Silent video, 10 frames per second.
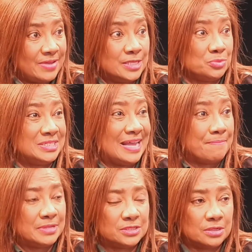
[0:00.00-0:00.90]
the fans weren't
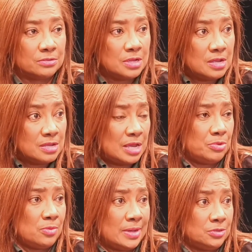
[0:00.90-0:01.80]
happy. So they
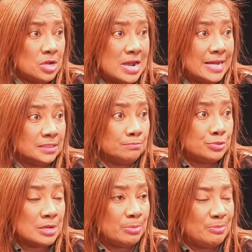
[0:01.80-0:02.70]
would want to go out
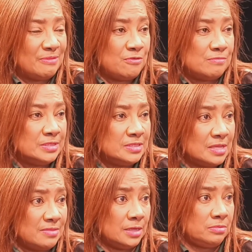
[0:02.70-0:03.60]
and put up a
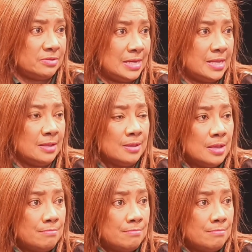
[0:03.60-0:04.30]
performance, and that will really